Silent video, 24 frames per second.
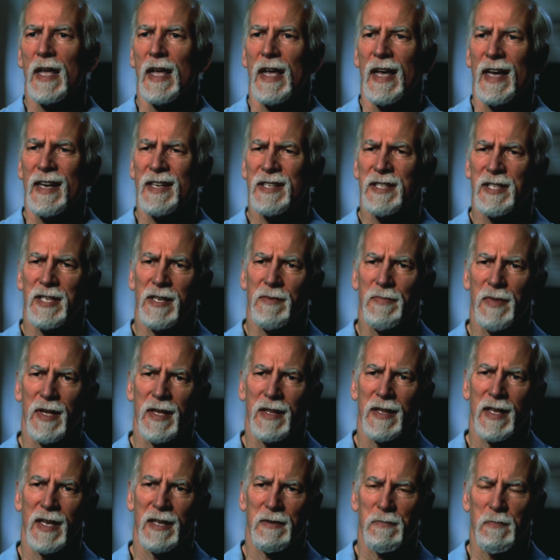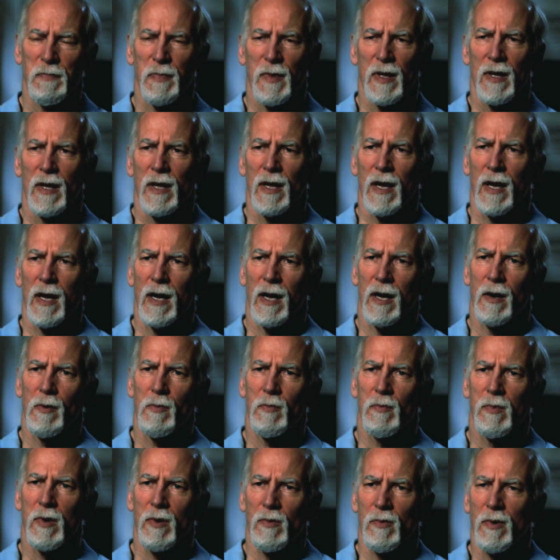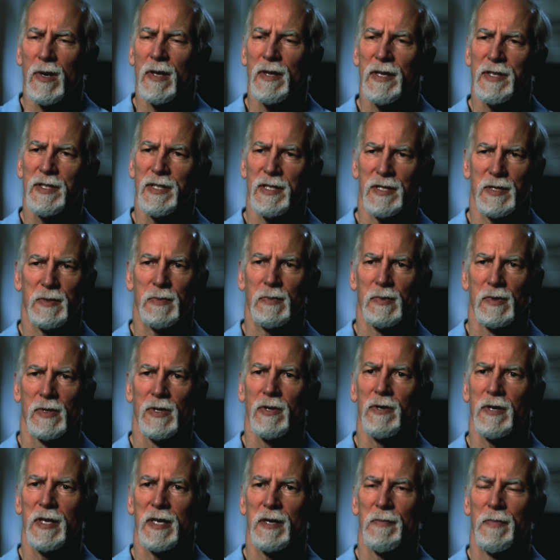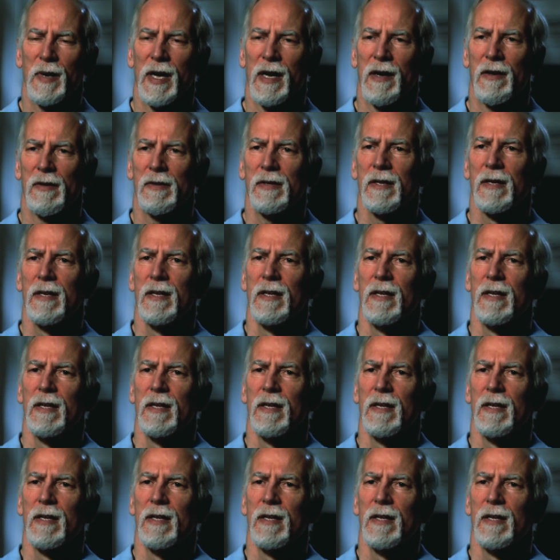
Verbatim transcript: And it's something that uh, we're really just learning about.